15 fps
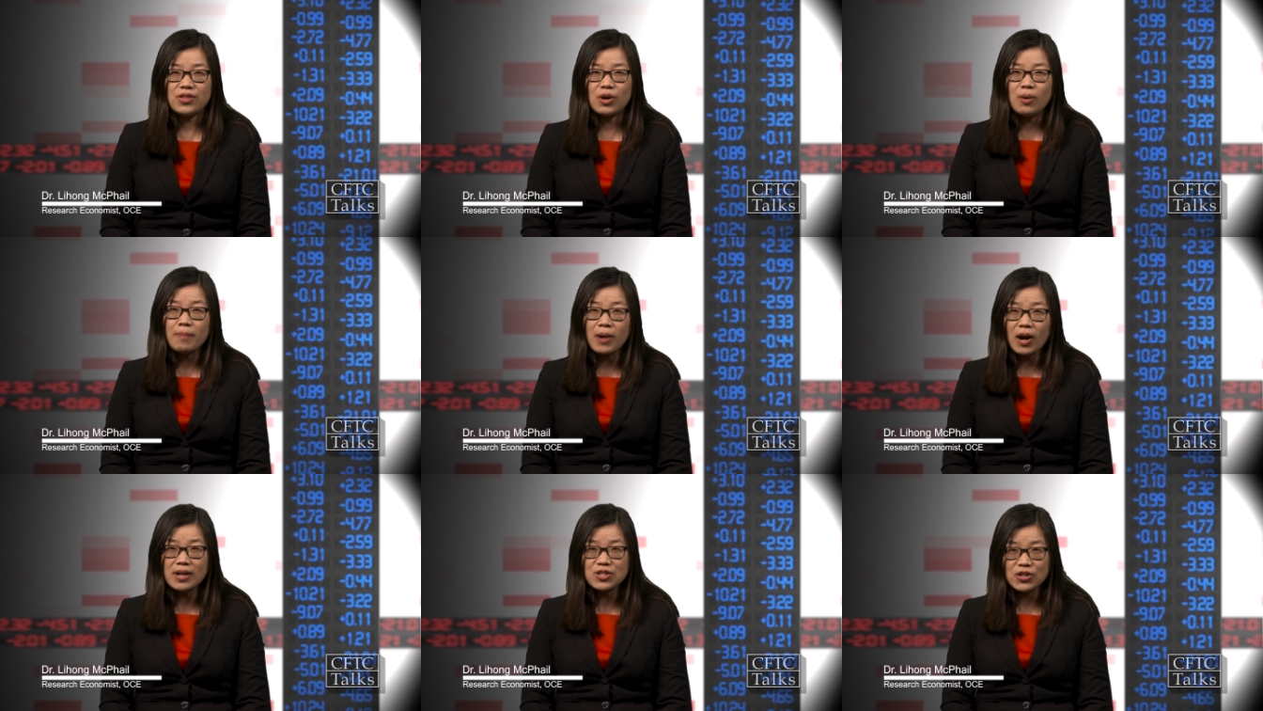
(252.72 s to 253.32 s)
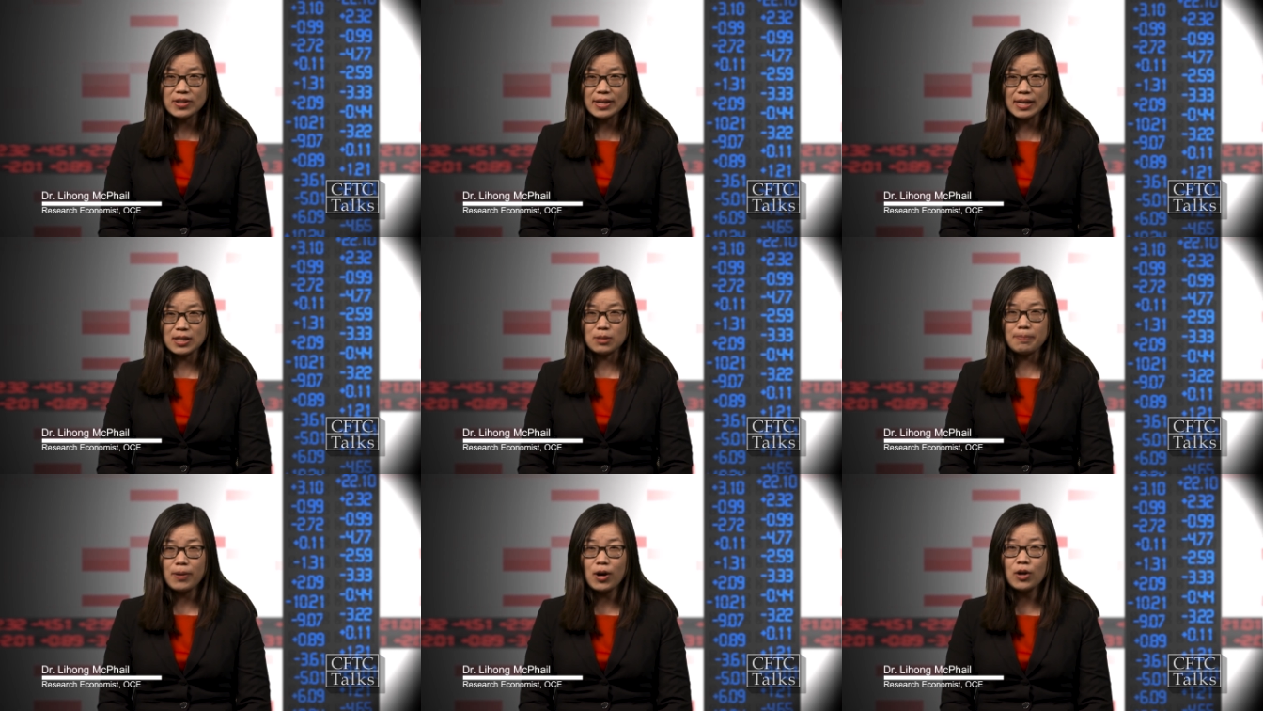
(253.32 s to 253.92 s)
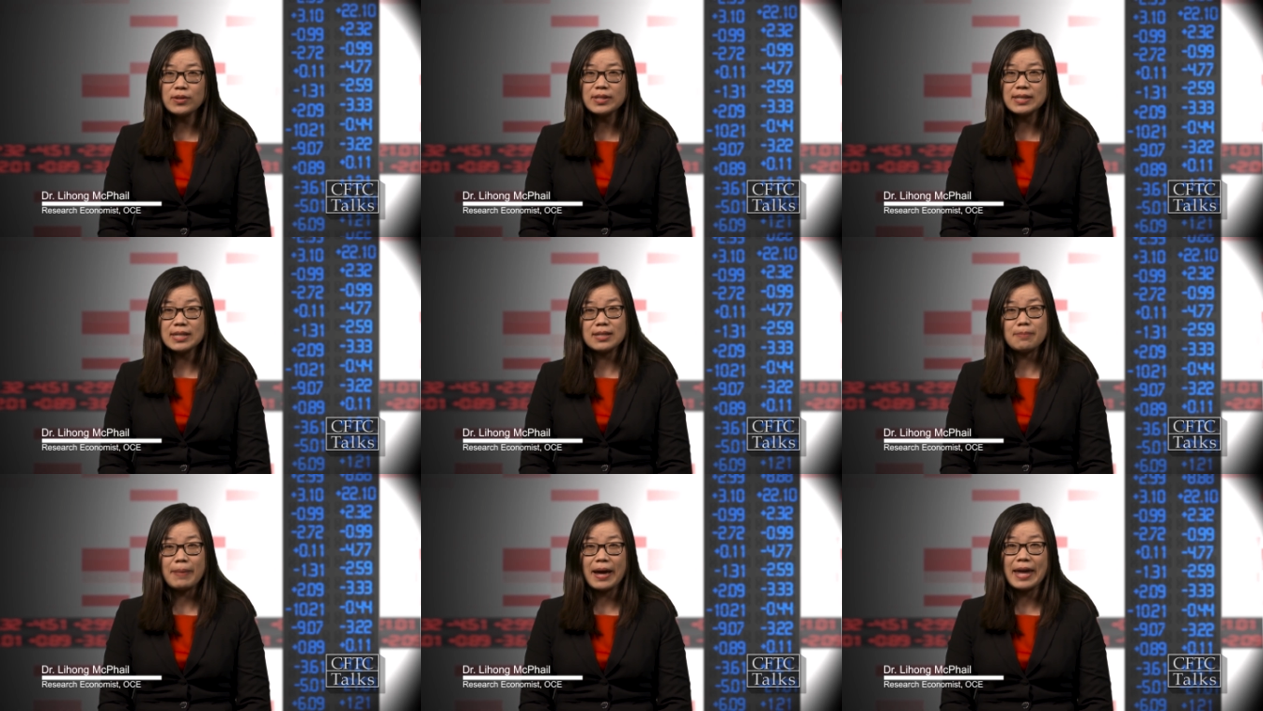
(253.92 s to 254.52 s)
Though margin is
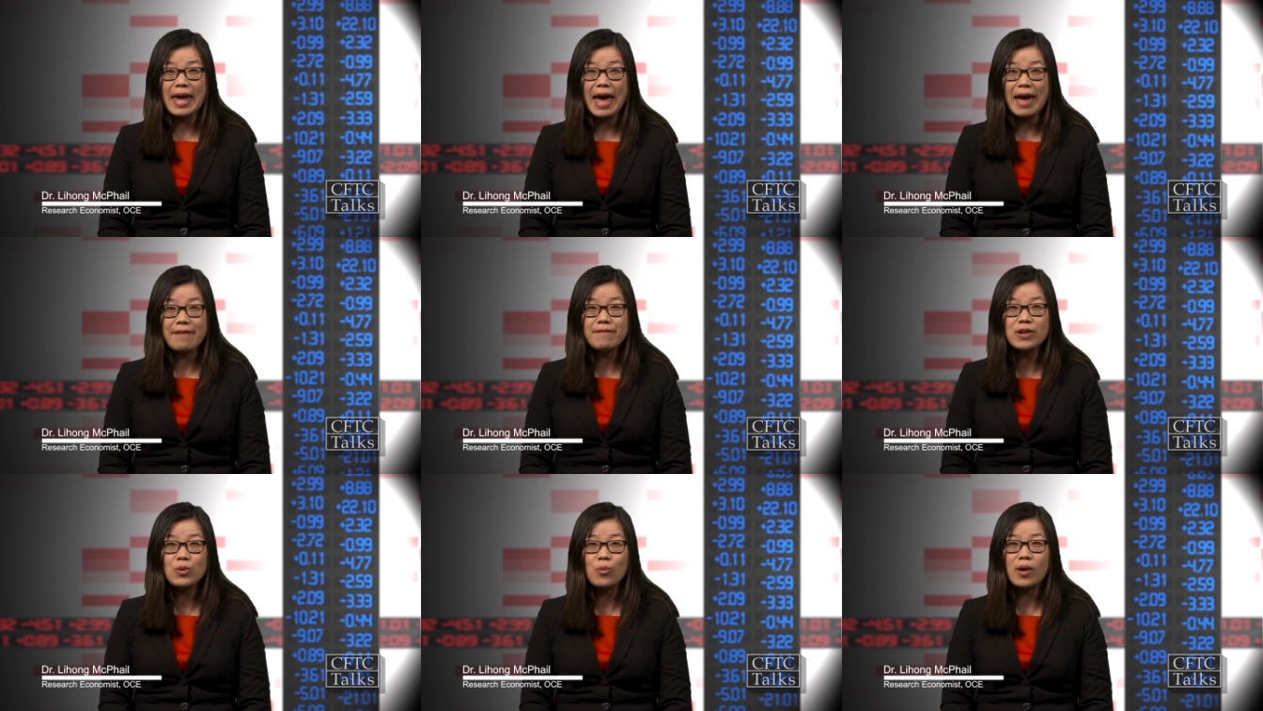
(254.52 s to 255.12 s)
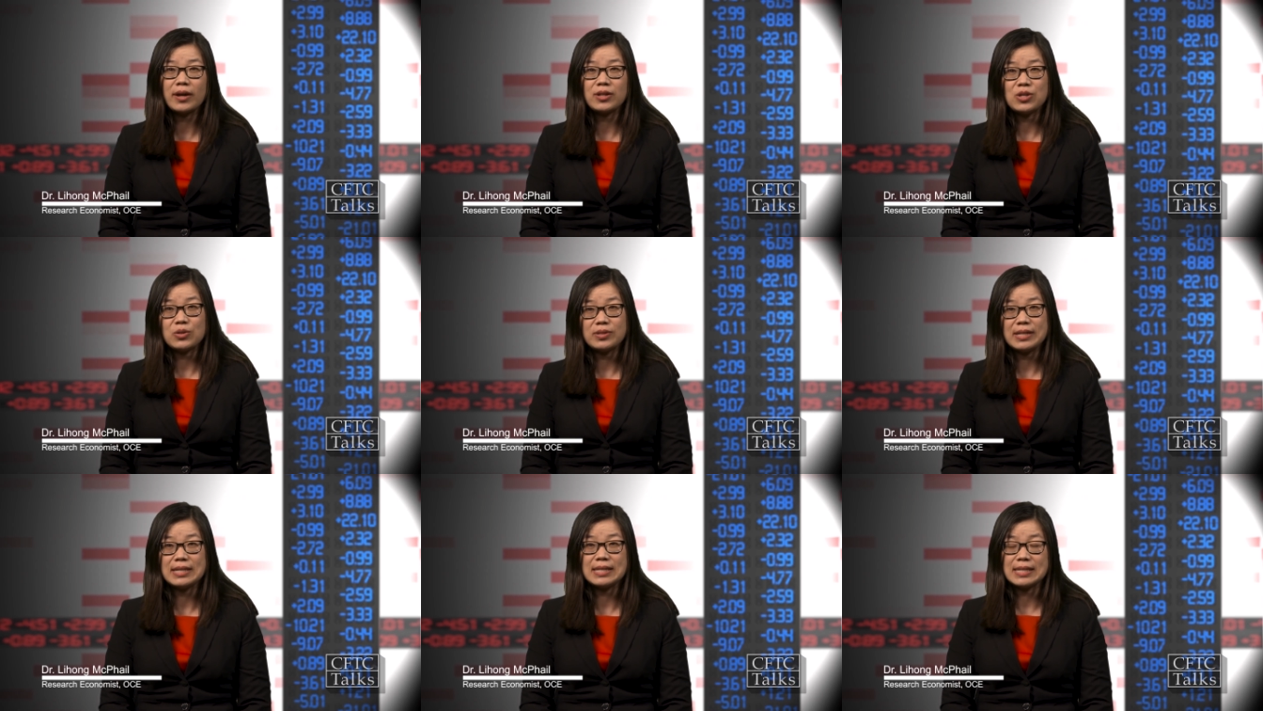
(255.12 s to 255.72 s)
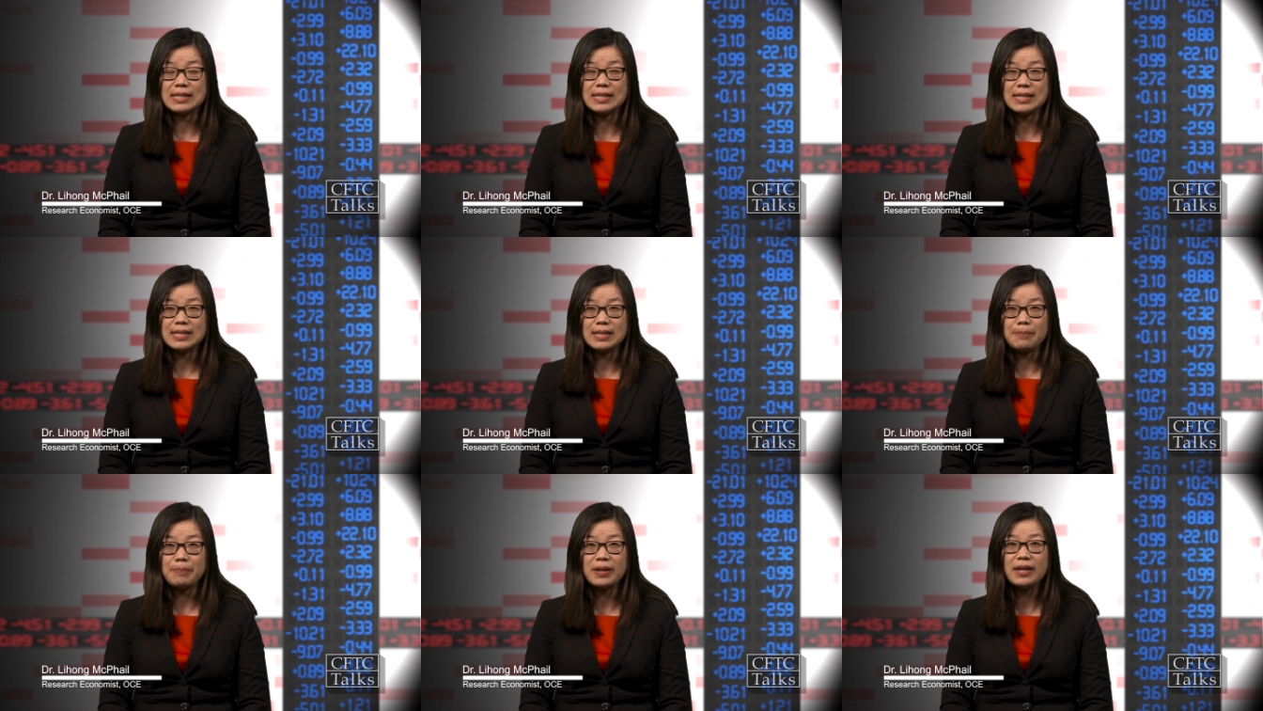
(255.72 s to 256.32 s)
posted by everyone using the
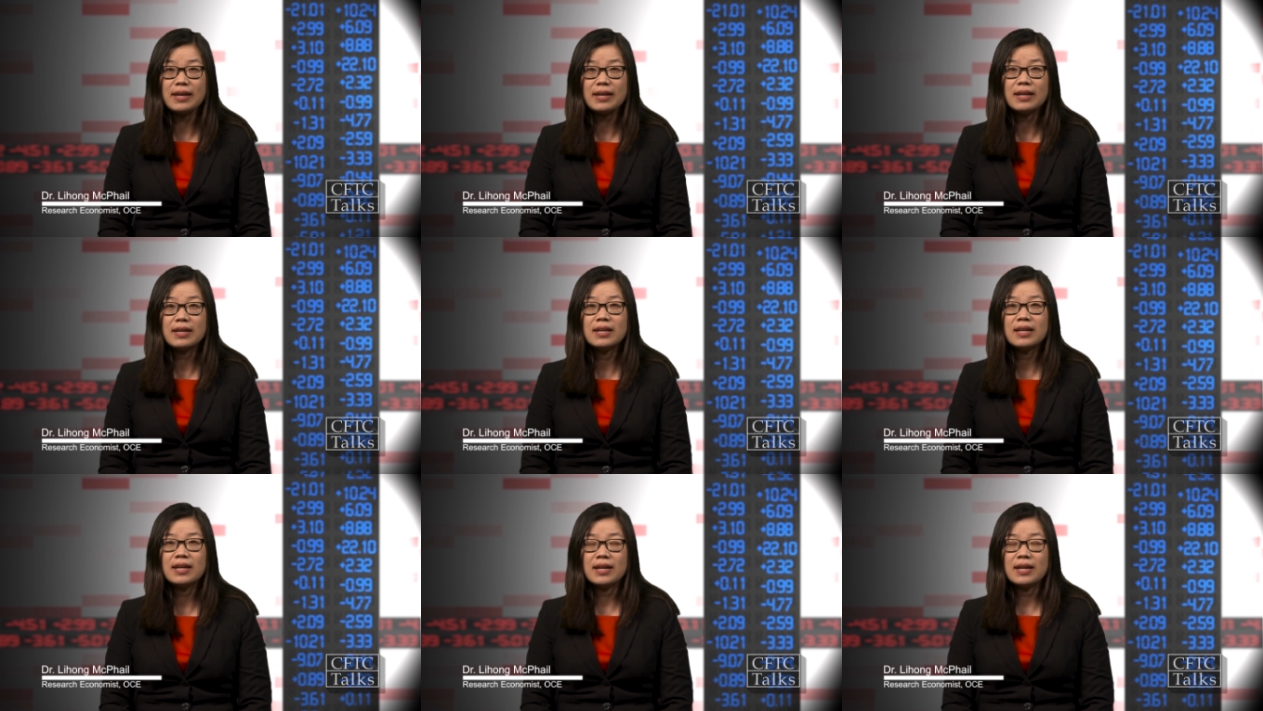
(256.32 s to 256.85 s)
CCP,